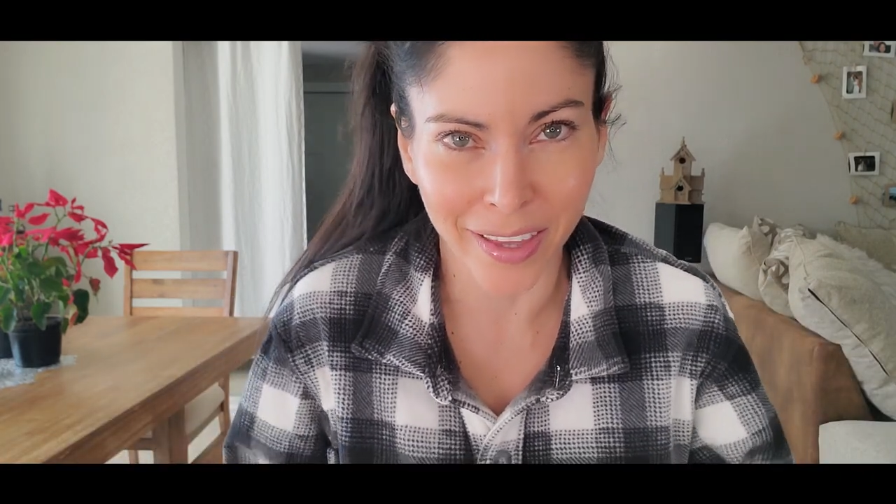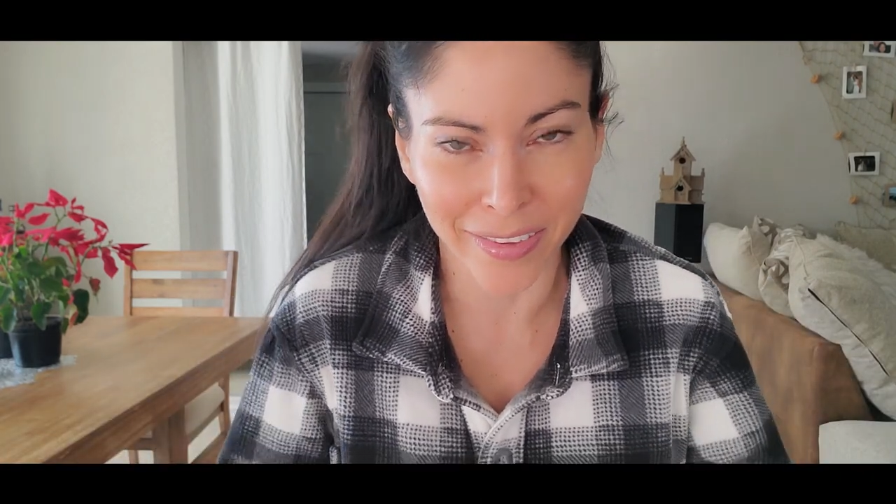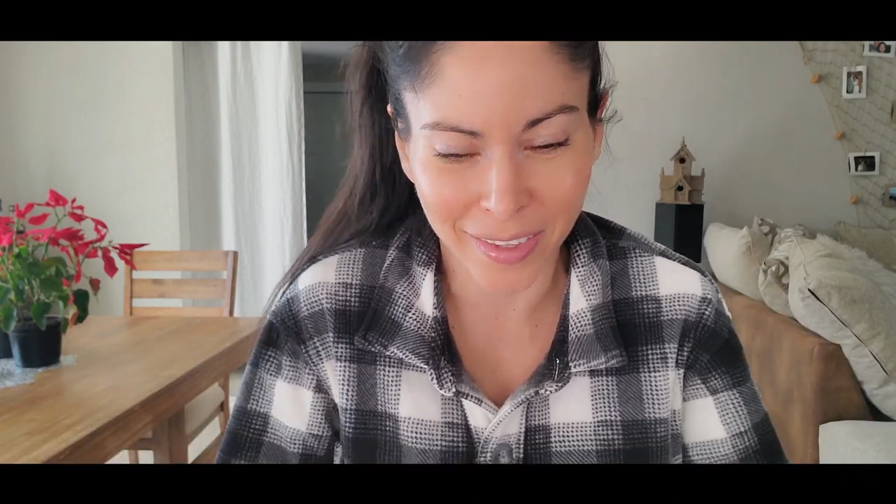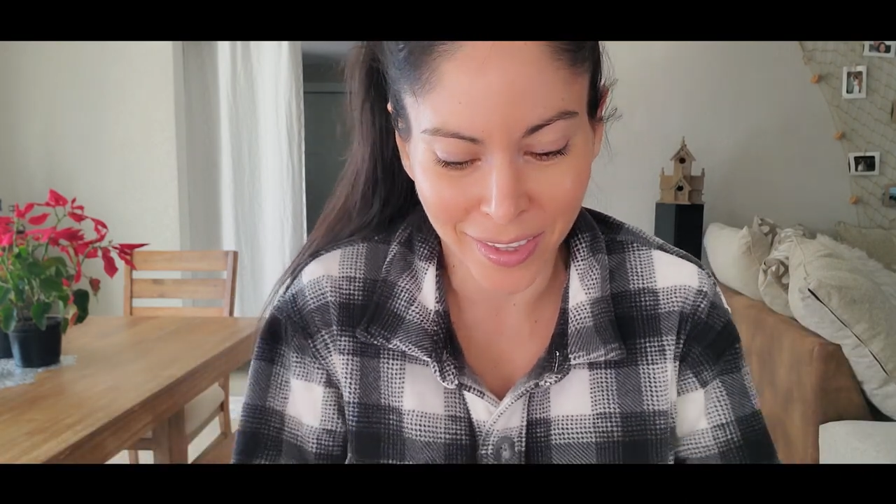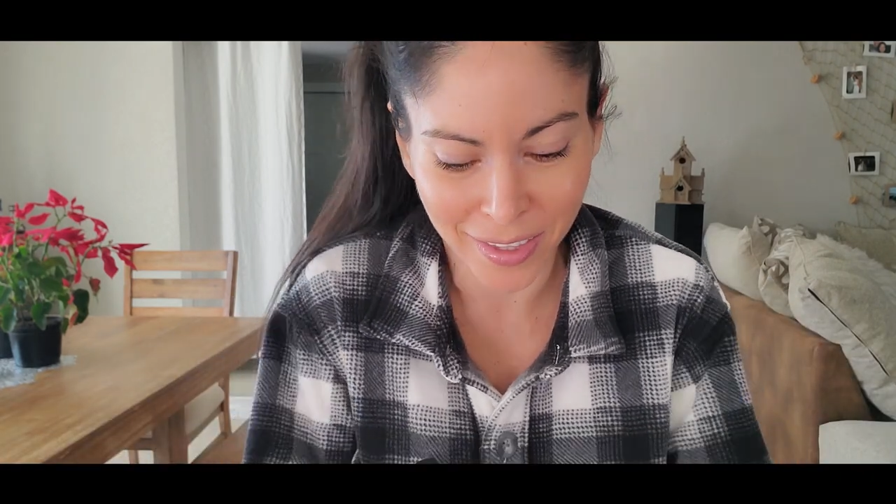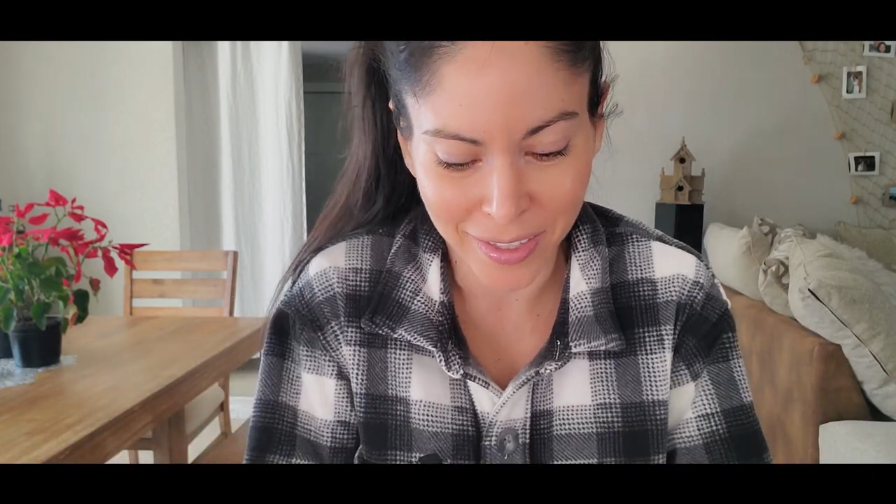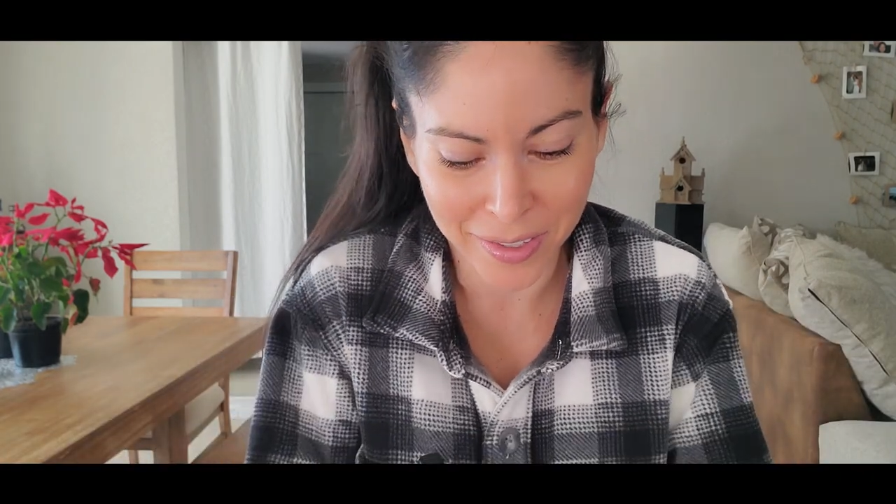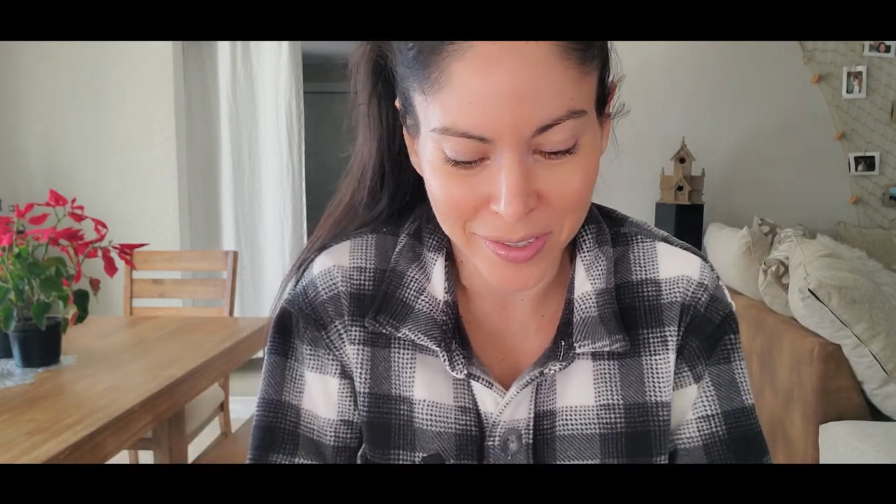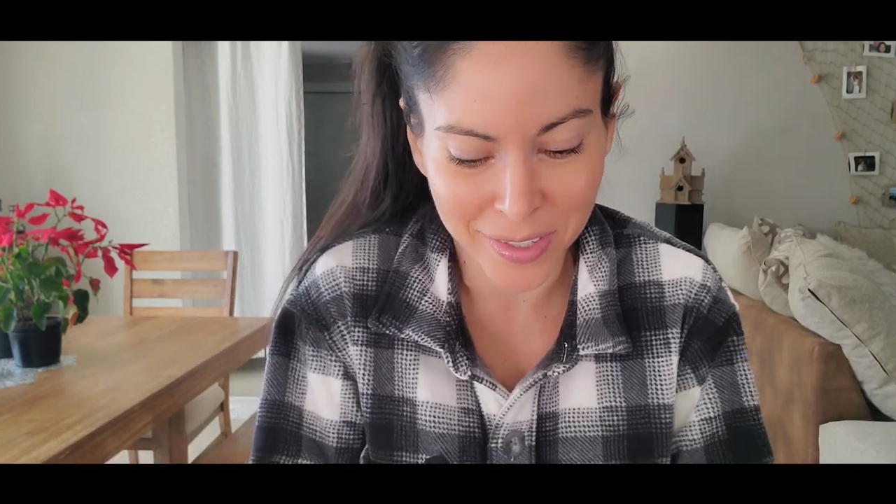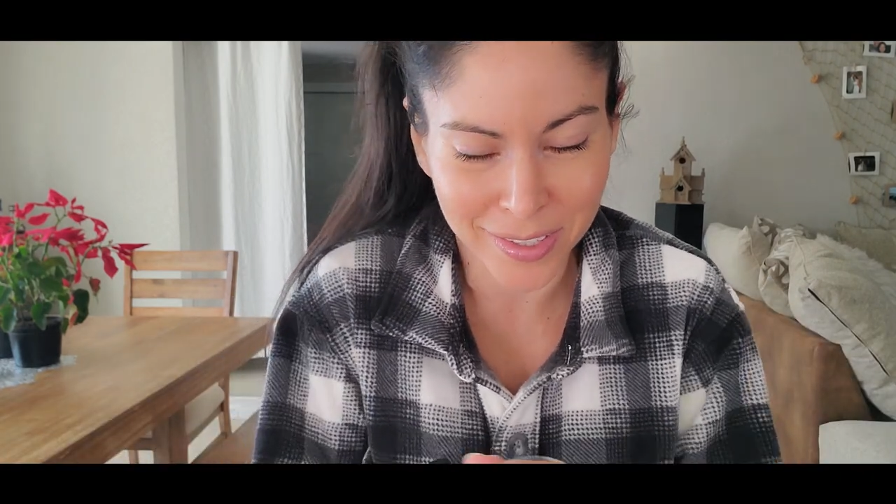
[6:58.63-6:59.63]
i think that i
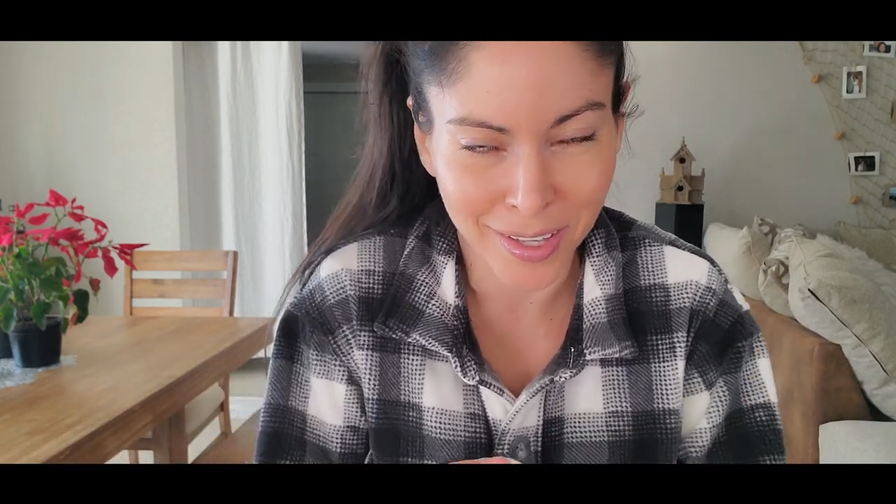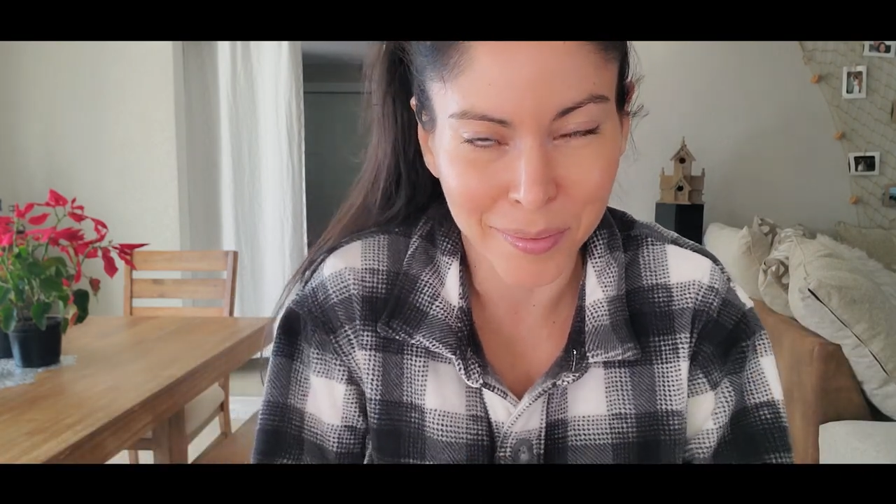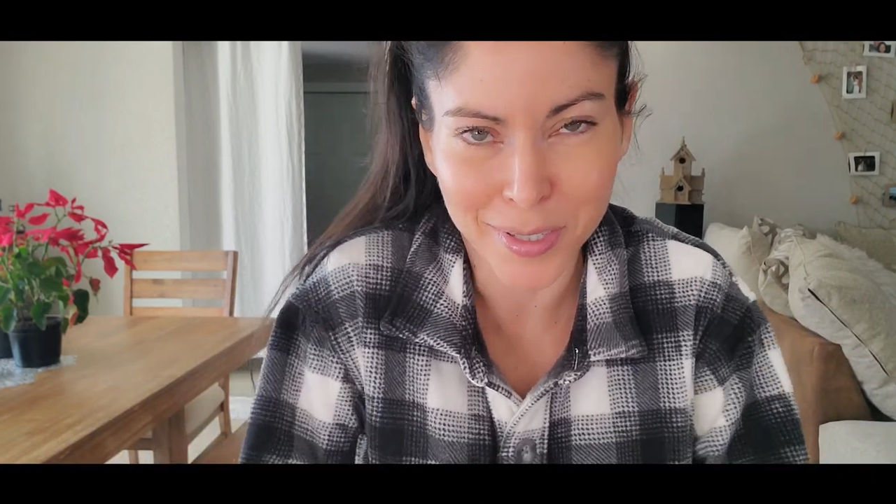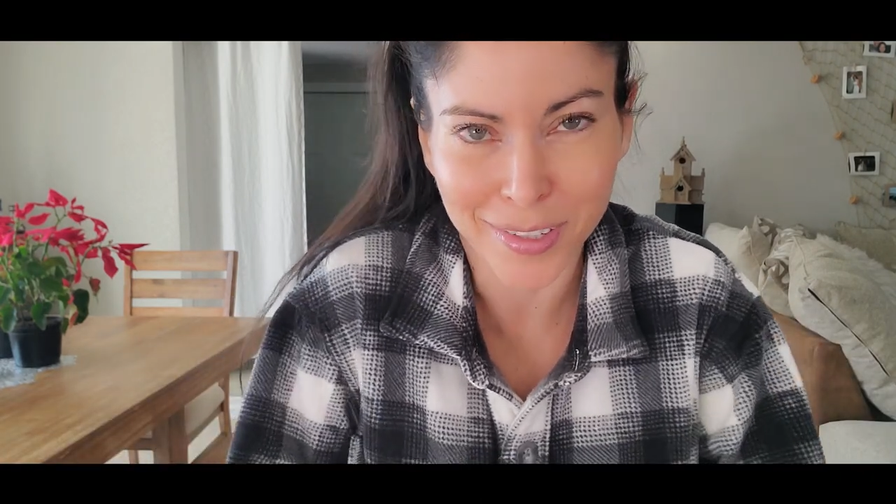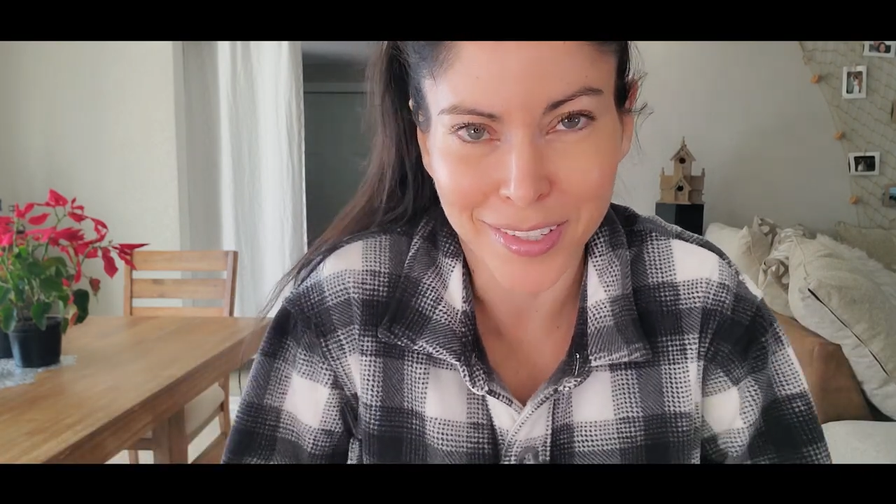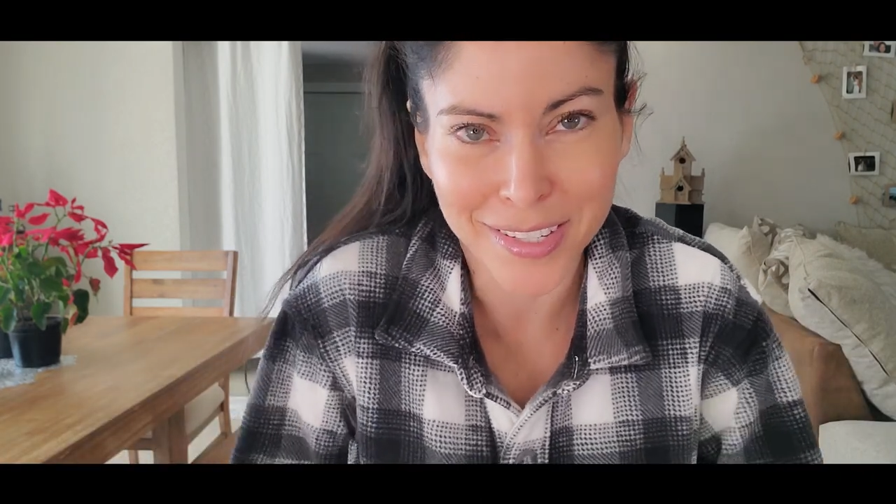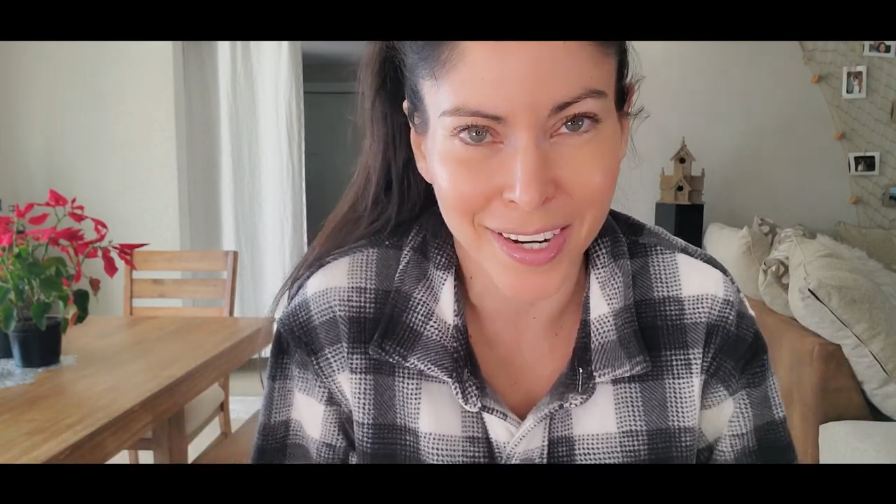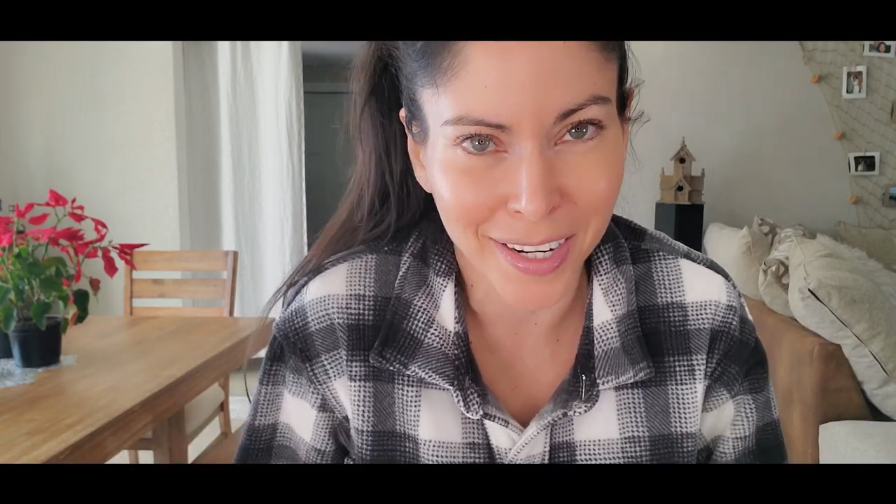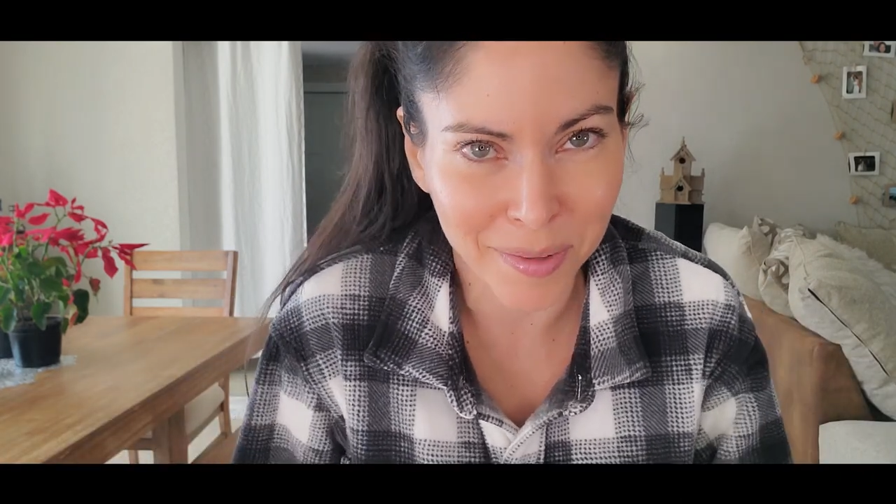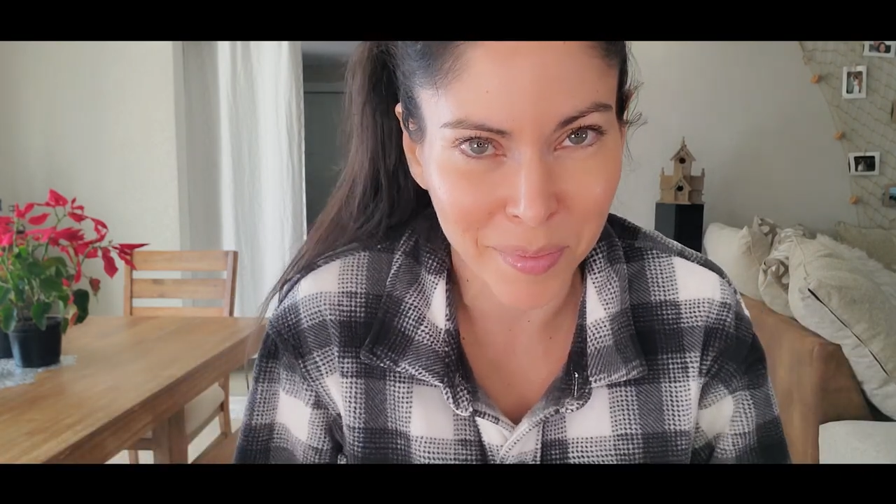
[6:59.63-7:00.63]
use this almost all the
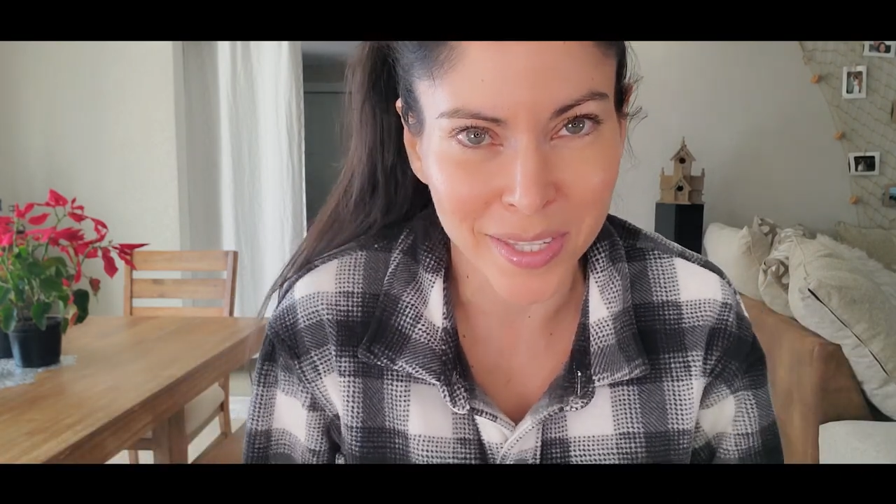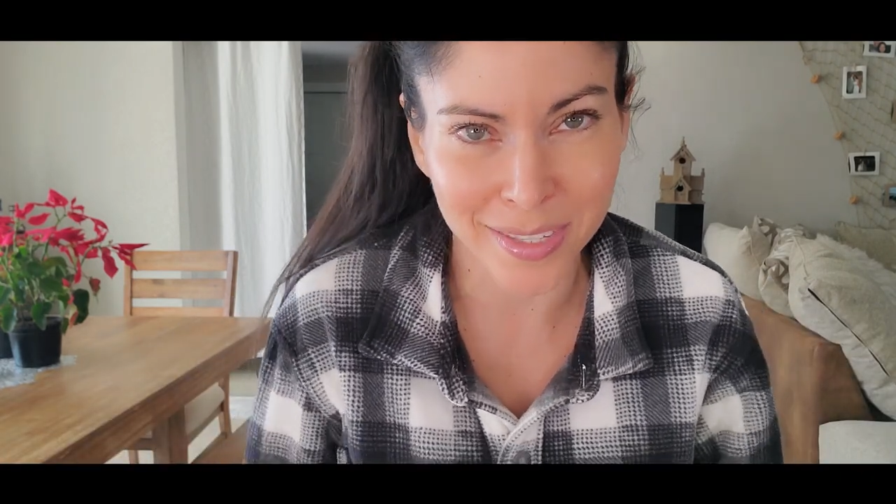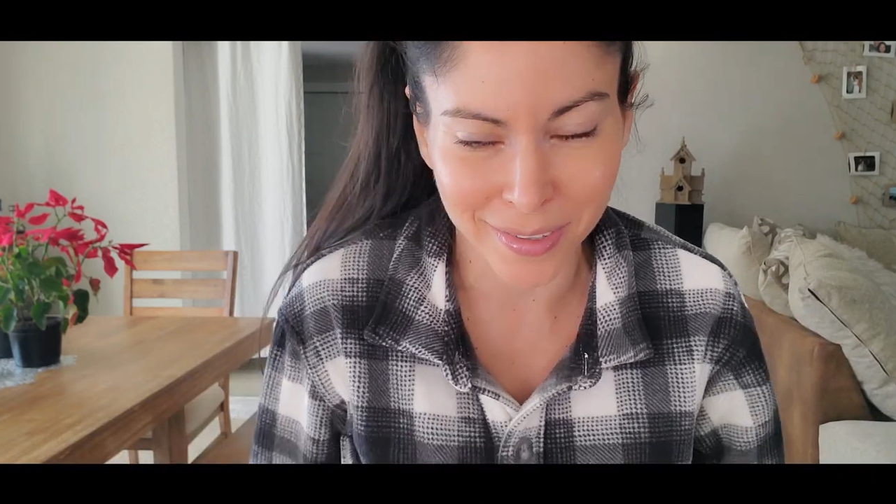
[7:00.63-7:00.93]
time in